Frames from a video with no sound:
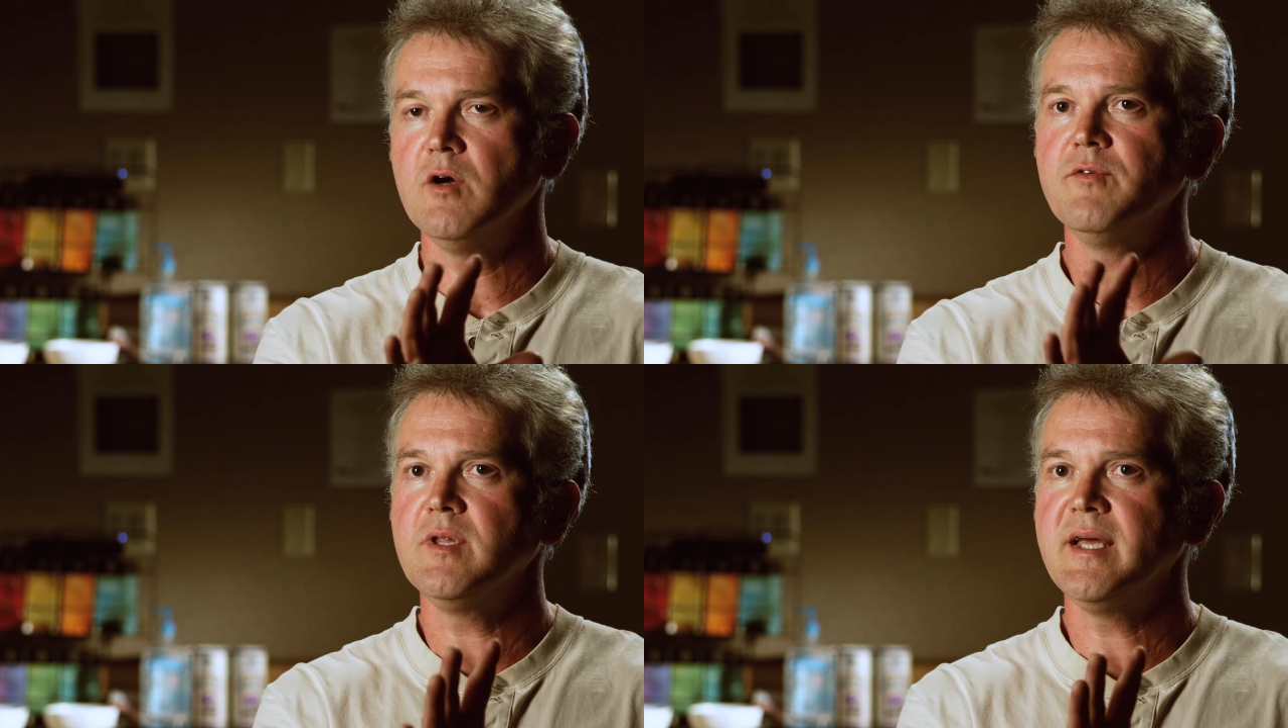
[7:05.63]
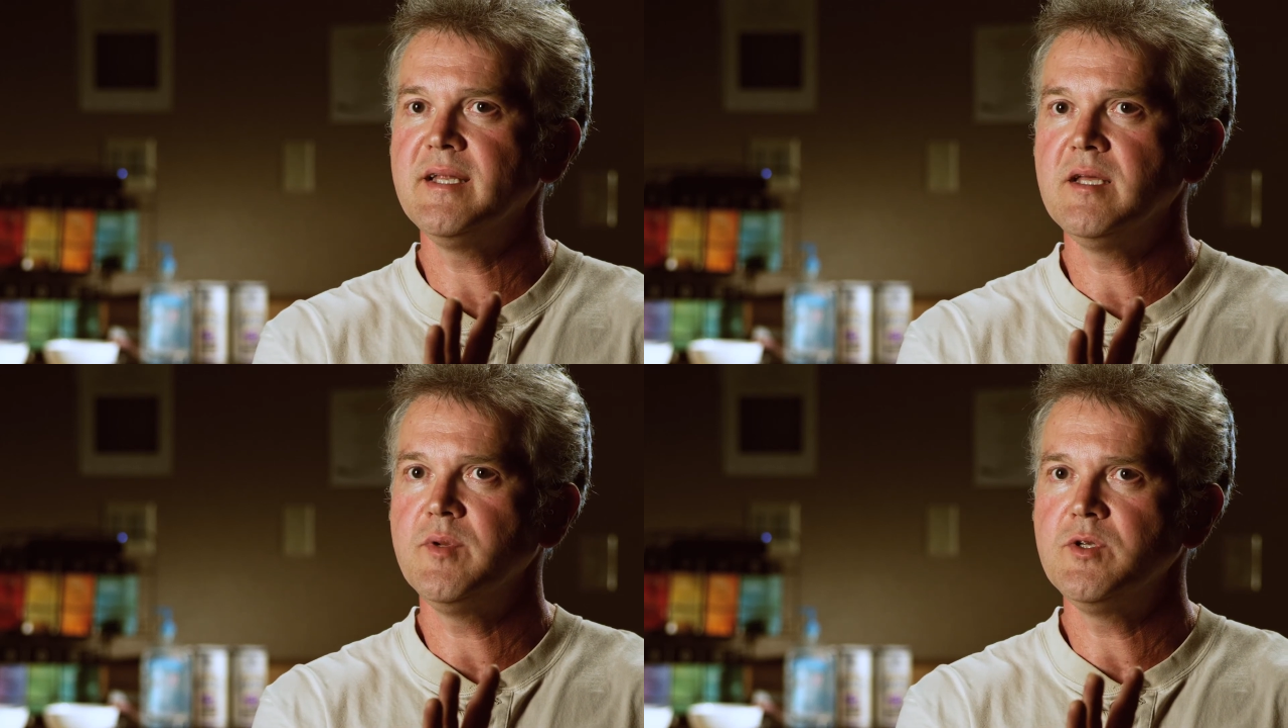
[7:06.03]

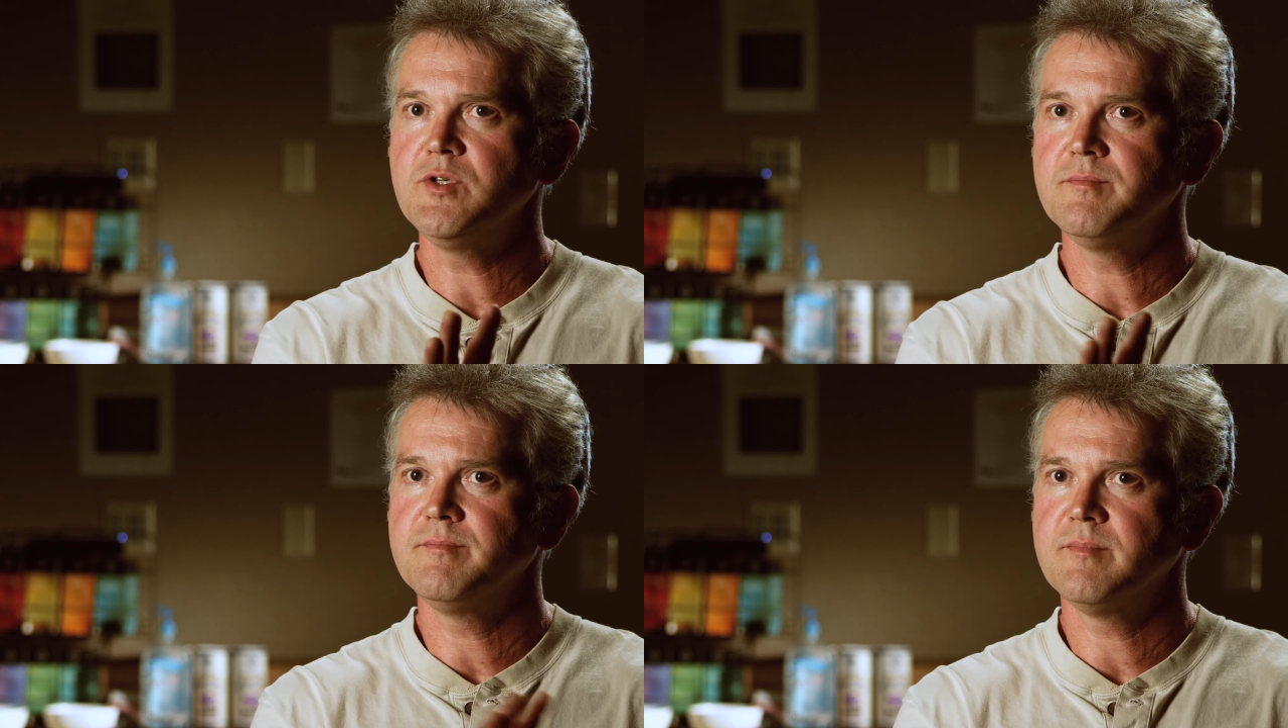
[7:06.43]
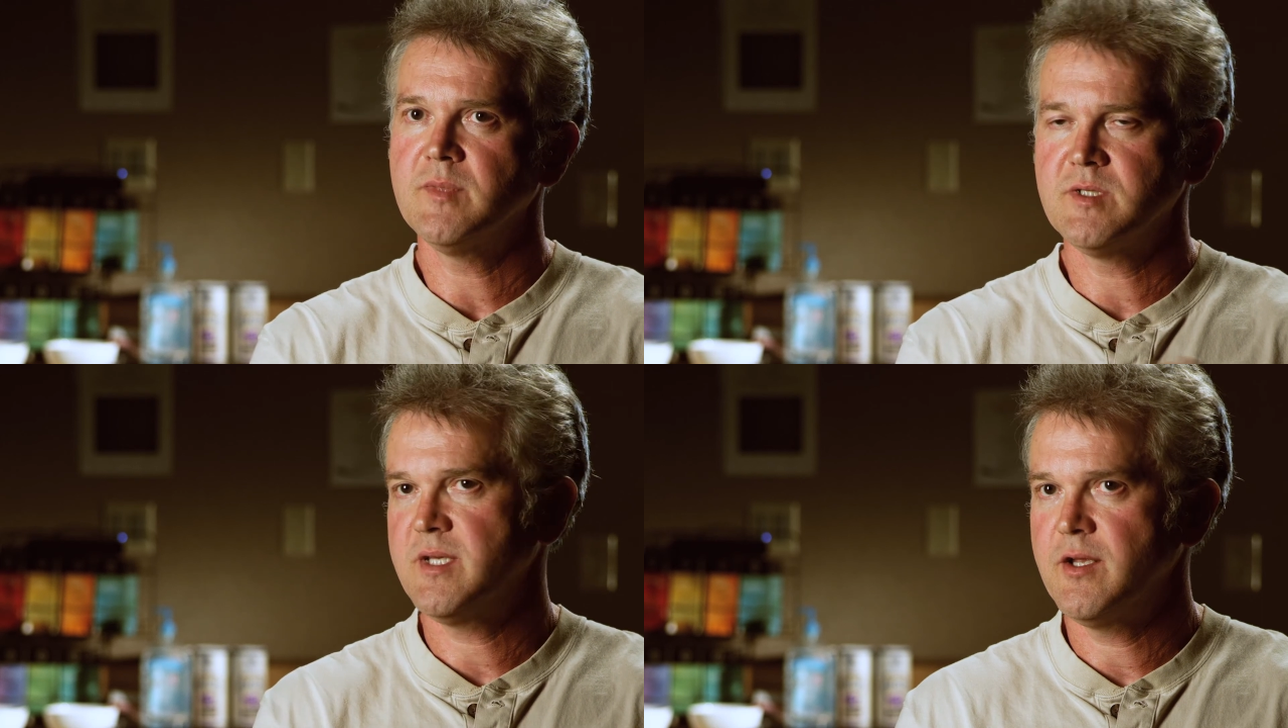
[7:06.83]
overlaid image,
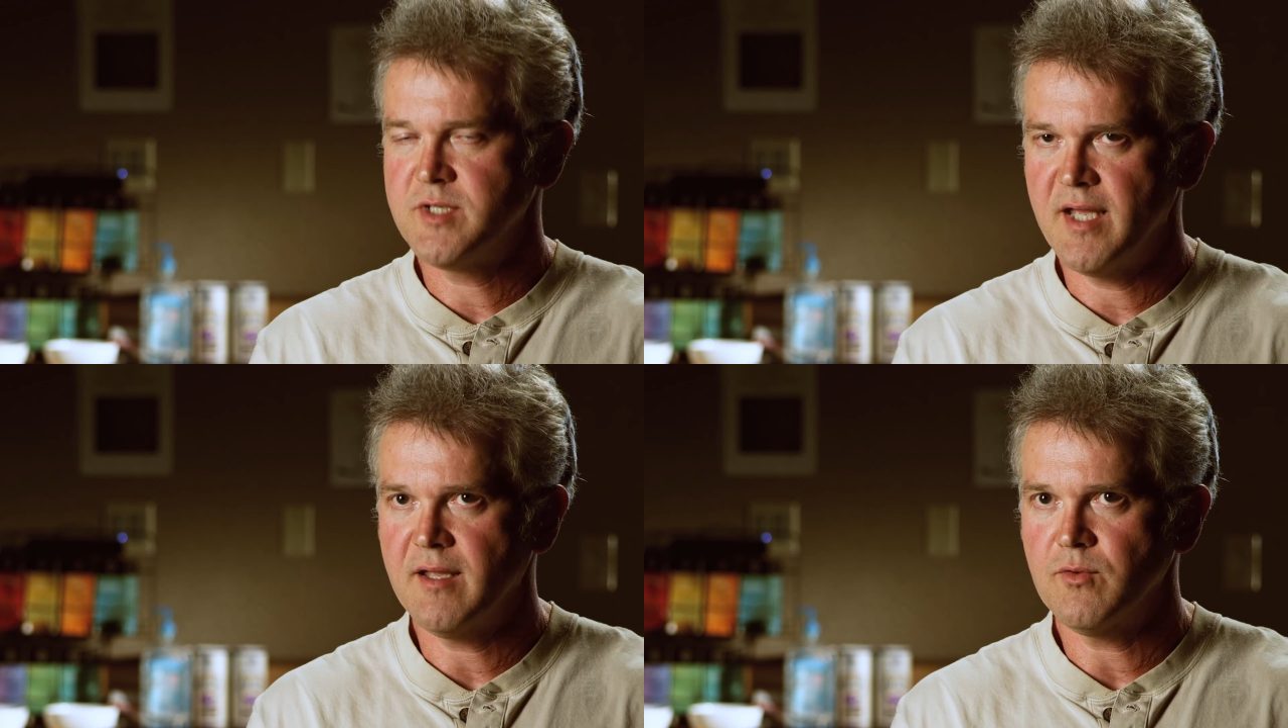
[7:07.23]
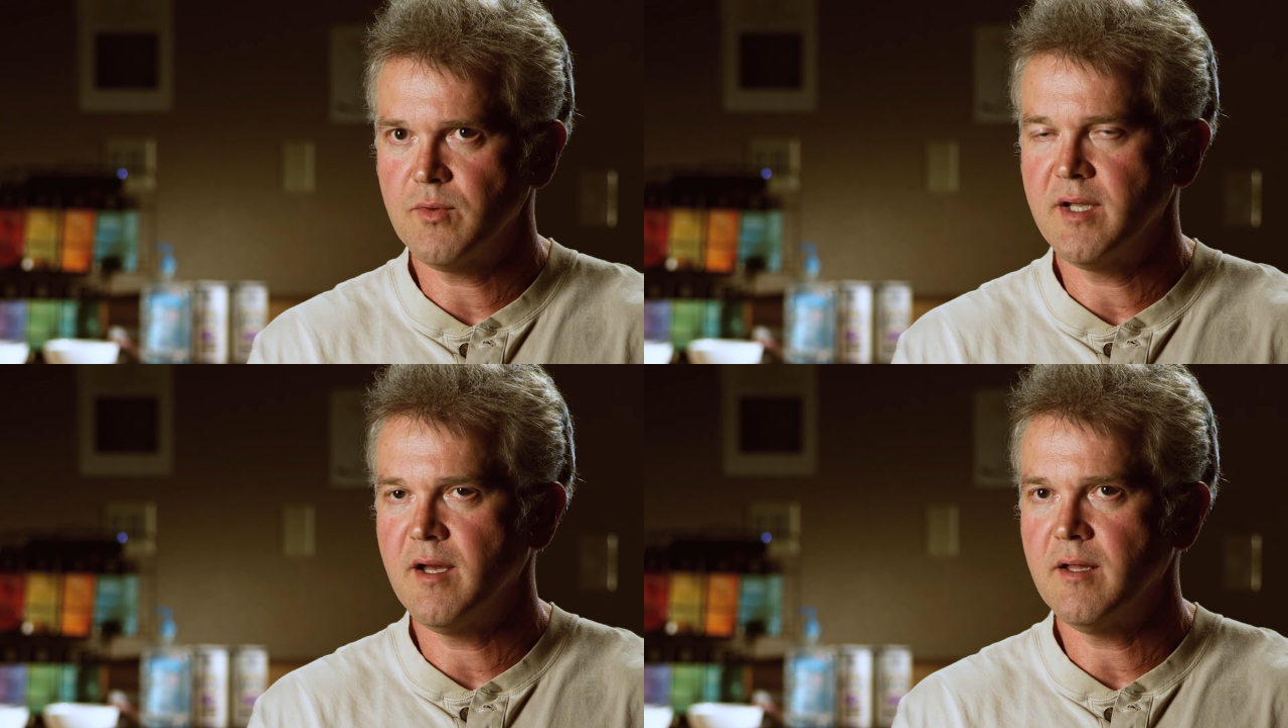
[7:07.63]
let's say you're taking
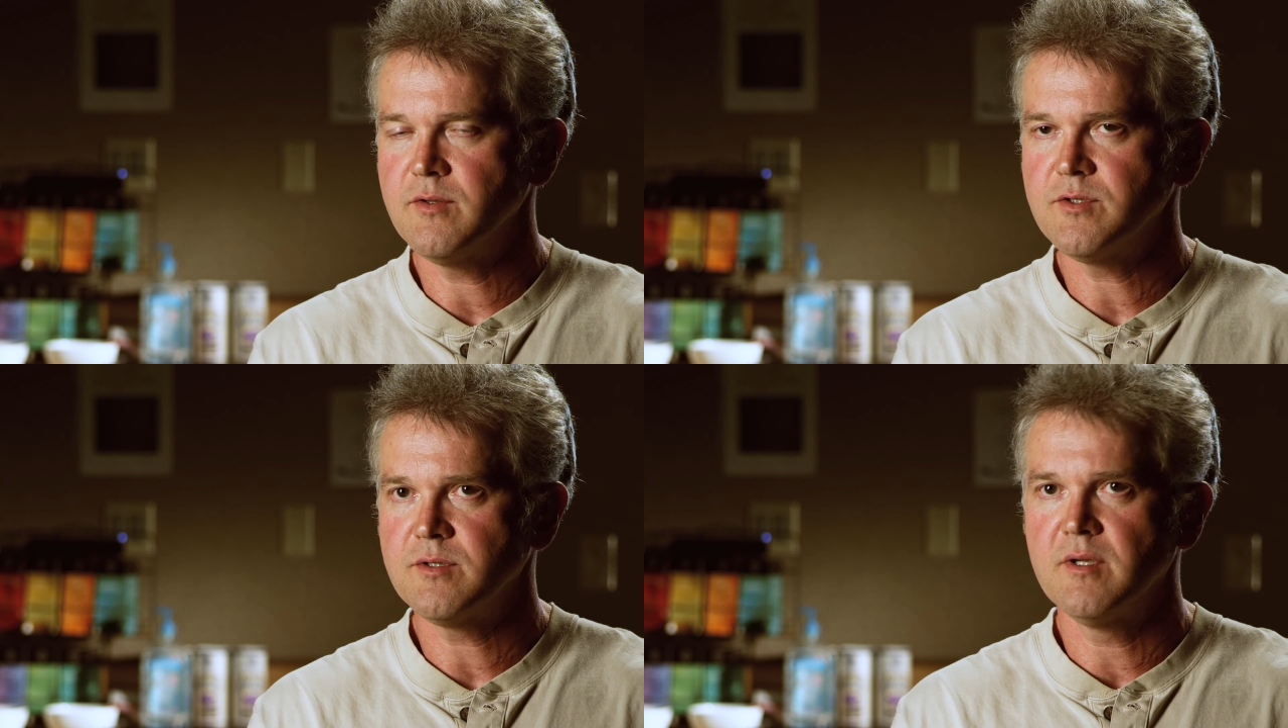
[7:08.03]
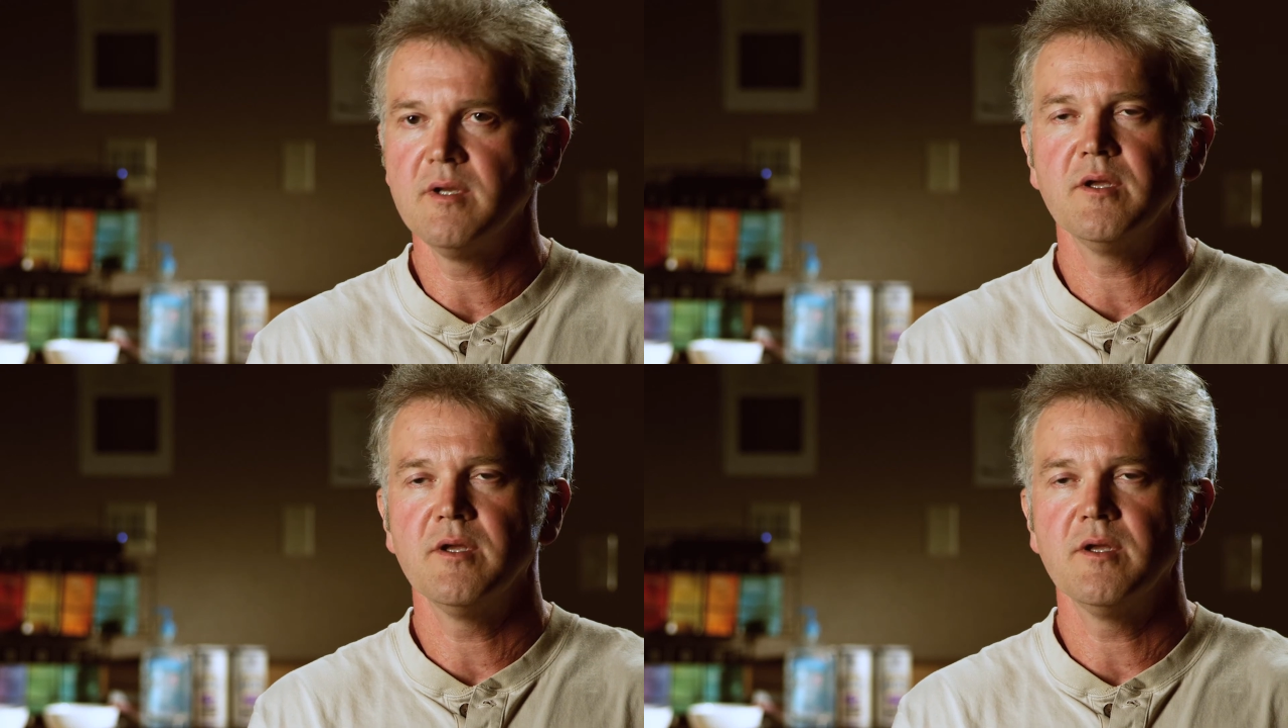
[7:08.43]
three colors,